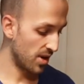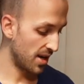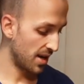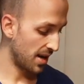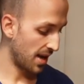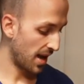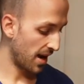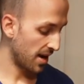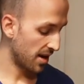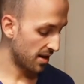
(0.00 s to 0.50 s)

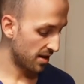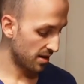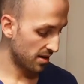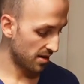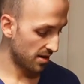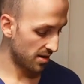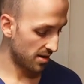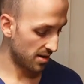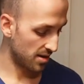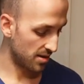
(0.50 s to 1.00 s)
like.
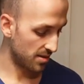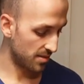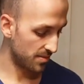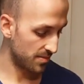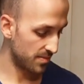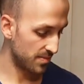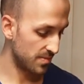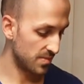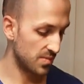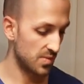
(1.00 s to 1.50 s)

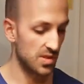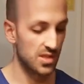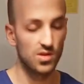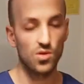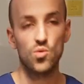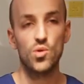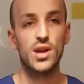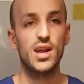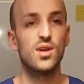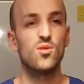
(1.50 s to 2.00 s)
So
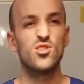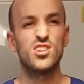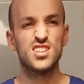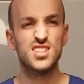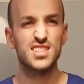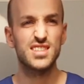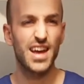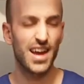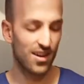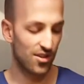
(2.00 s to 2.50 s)
when I want a
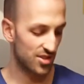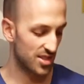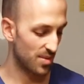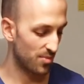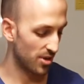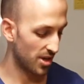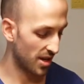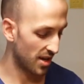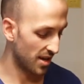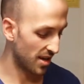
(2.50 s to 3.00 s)
snack or
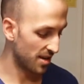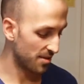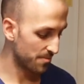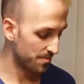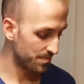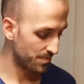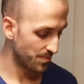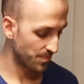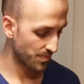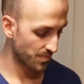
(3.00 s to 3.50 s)
something like that,
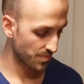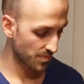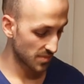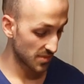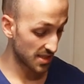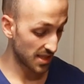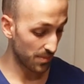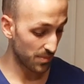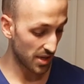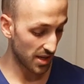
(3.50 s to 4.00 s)

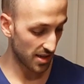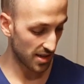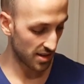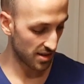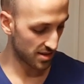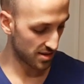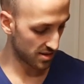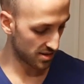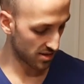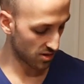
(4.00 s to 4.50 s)
something
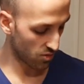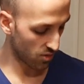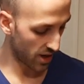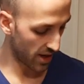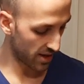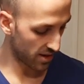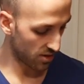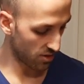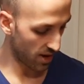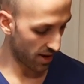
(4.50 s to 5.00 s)
that's
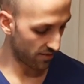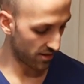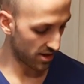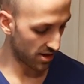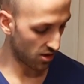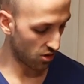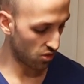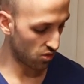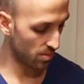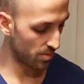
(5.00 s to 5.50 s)
great to have at
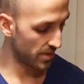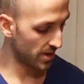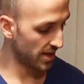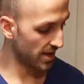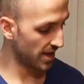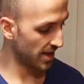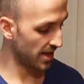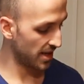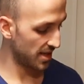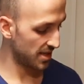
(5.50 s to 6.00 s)
home
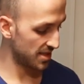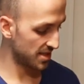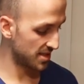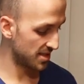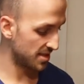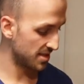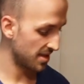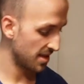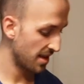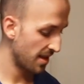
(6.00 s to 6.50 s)

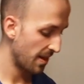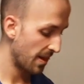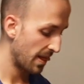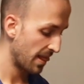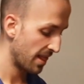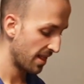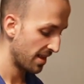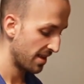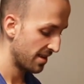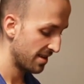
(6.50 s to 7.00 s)
is
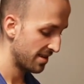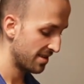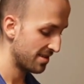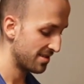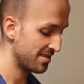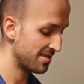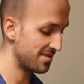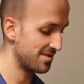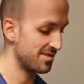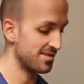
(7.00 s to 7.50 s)

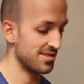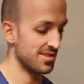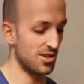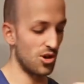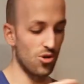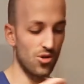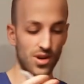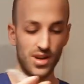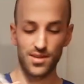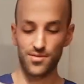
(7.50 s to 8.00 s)

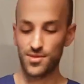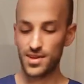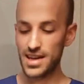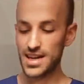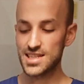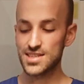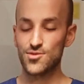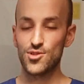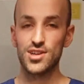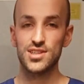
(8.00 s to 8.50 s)
coconut
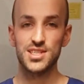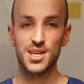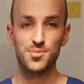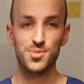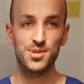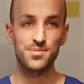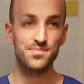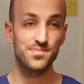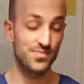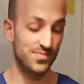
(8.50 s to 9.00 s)
flakes, for
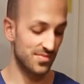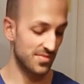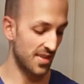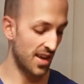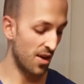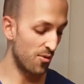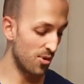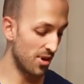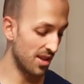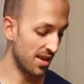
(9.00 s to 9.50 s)
example.
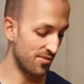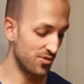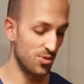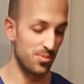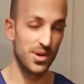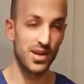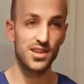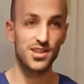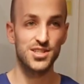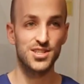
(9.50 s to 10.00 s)
I really love to
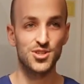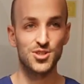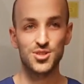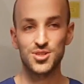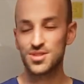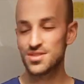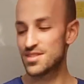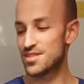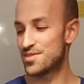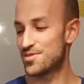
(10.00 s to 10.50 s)
make a
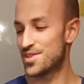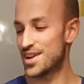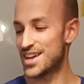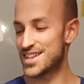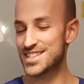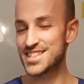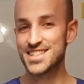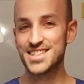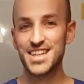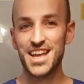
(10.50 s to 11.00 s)

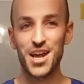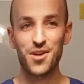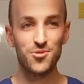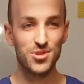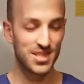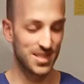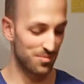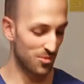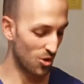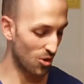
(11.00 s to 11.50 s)
fast snack
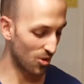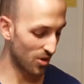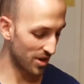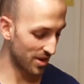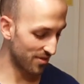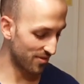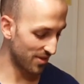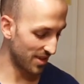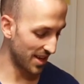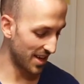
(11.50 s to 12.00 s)
with some
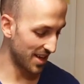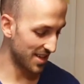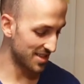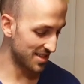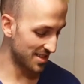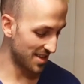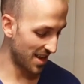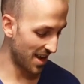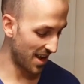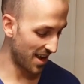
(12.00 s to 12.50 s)
coconut
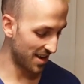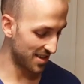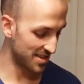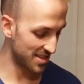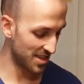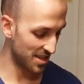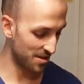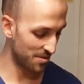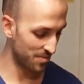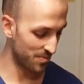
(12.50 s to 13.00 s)
flakes and
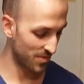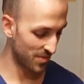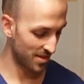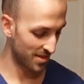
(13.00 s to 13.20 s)
some